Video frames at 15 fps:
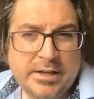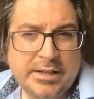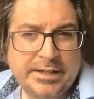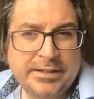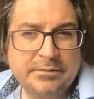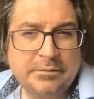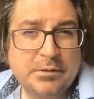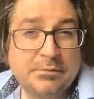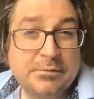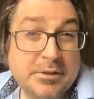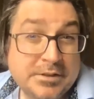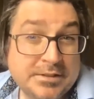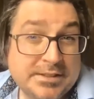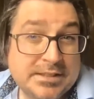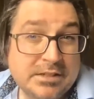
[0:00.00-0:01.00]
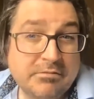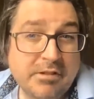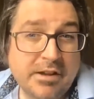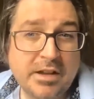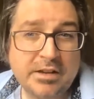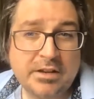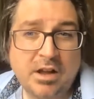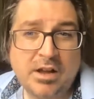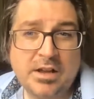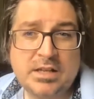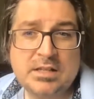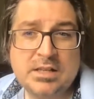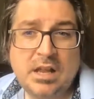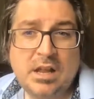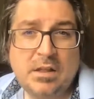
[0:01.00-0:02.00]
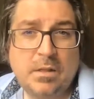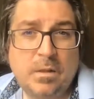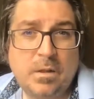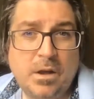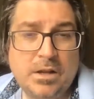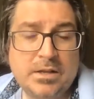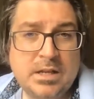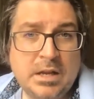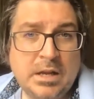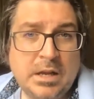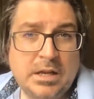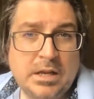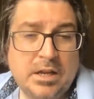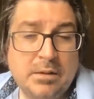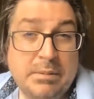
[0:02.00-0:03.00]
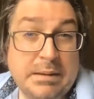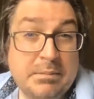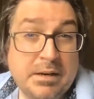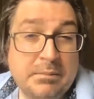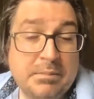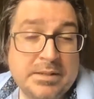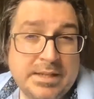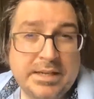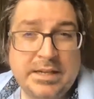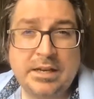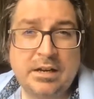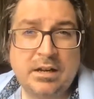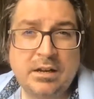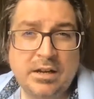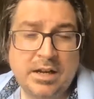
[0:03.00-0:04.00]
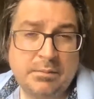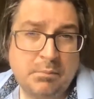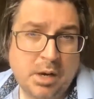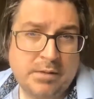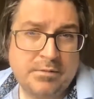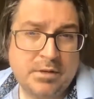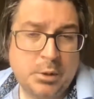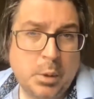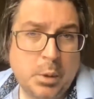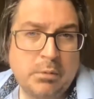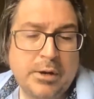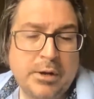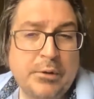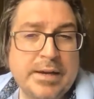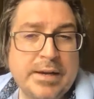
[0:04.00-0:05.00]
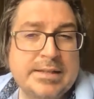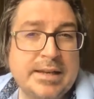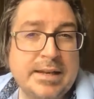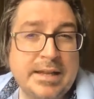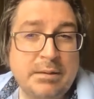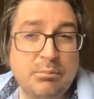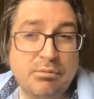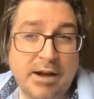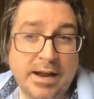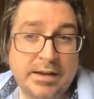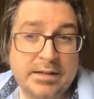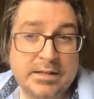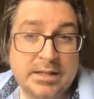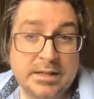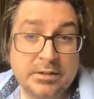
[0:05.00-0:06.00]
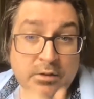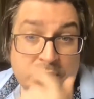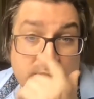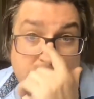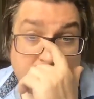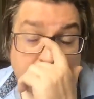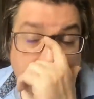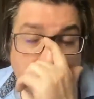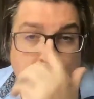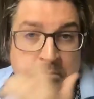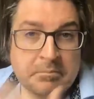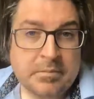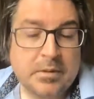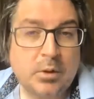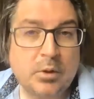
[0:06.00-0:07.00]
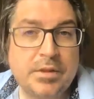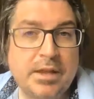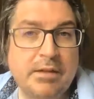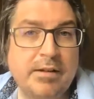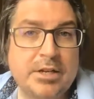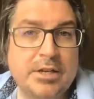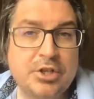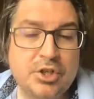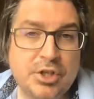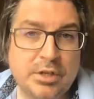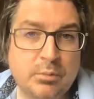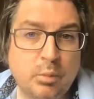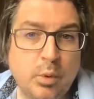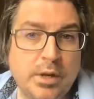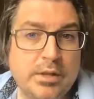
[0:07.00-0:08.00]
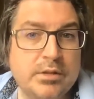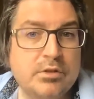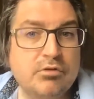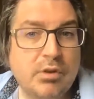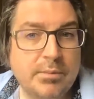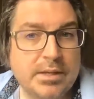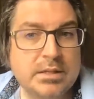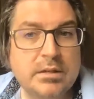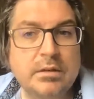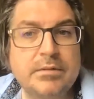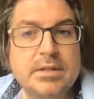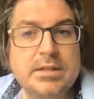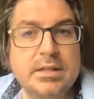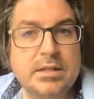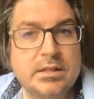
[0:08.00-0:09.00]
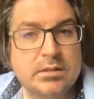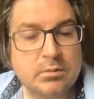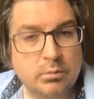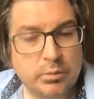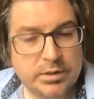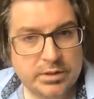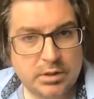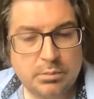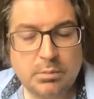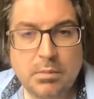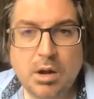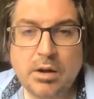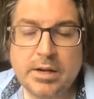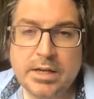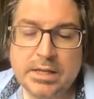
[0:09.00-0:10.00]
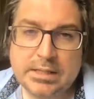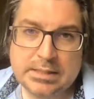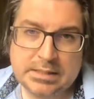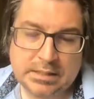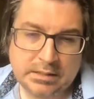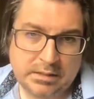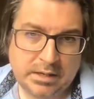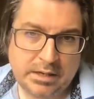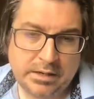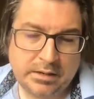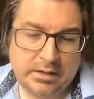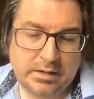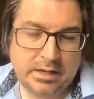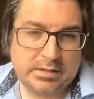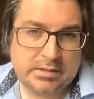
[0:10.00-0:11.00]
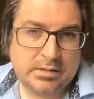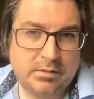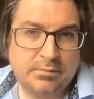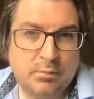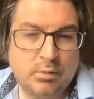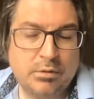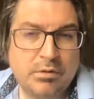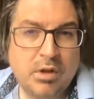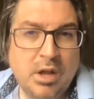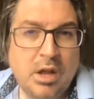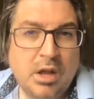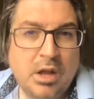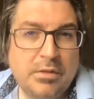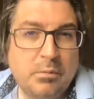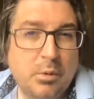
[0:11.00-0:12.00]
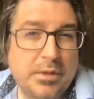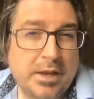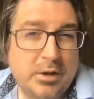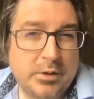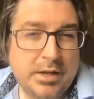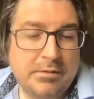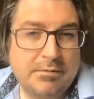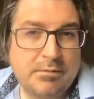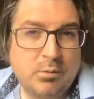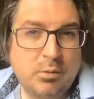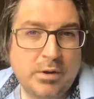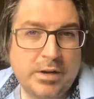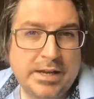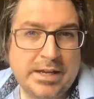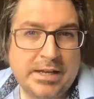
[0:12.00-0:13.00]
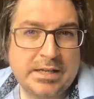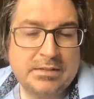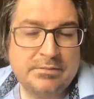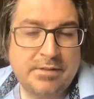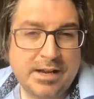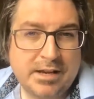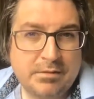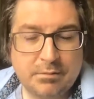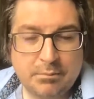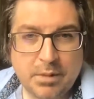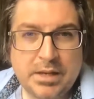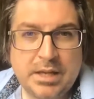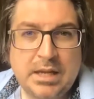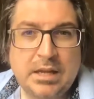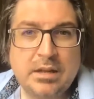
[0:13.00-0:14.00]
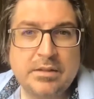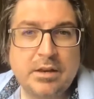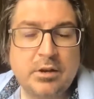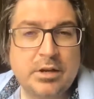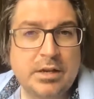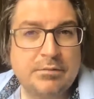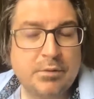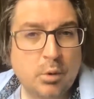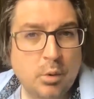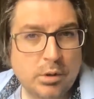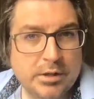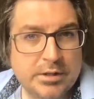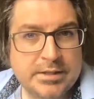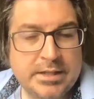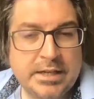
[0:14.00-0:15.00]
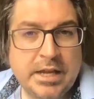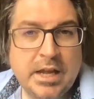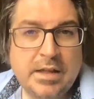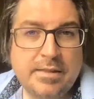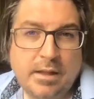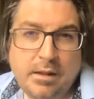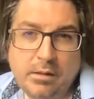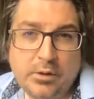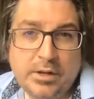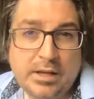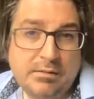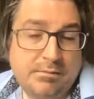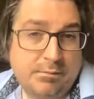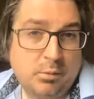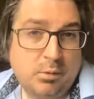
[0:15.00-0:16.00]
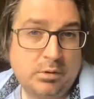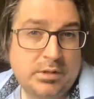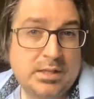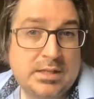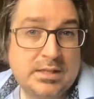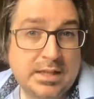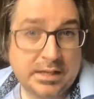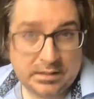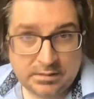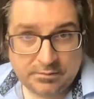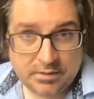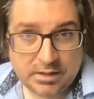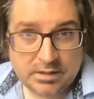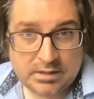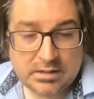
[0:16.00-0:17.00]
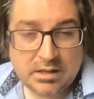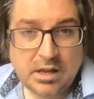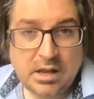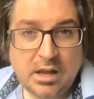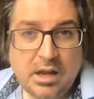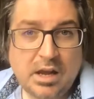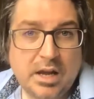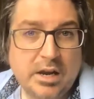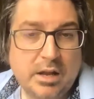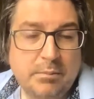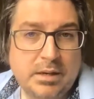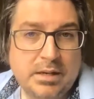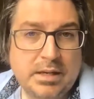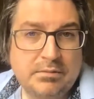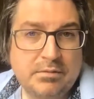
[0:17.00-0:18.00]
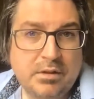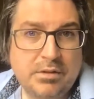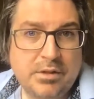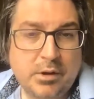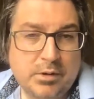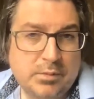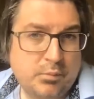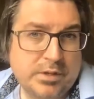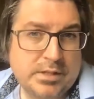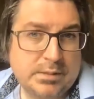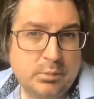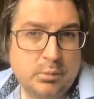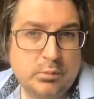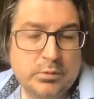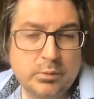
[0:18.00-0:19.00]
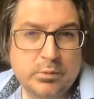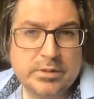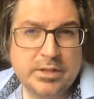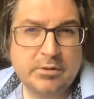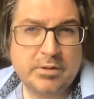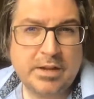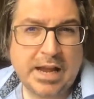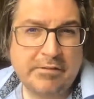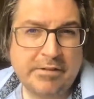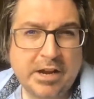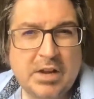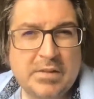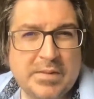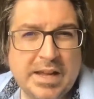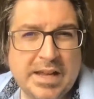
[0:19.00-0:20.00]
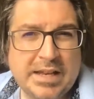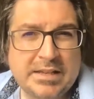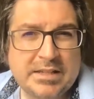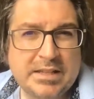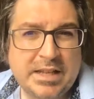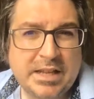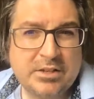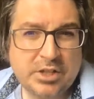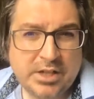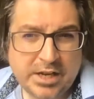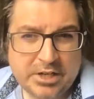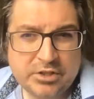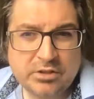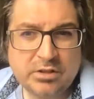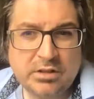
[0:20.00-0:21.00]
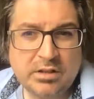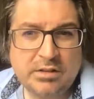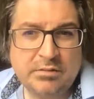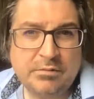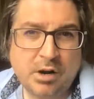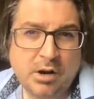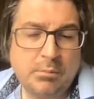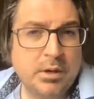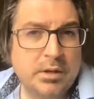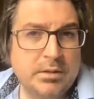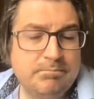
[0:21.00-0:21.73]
here. The first is to recognize that young people in particular, in my view, are increasingly brand agnostic. Look at their relationship with streaming services or with supermarkets and so forth. What they're looking for is value for money. They're looking for quality. They are looking for distinctiveness. And I believe that those principles also carry over into the educational environment.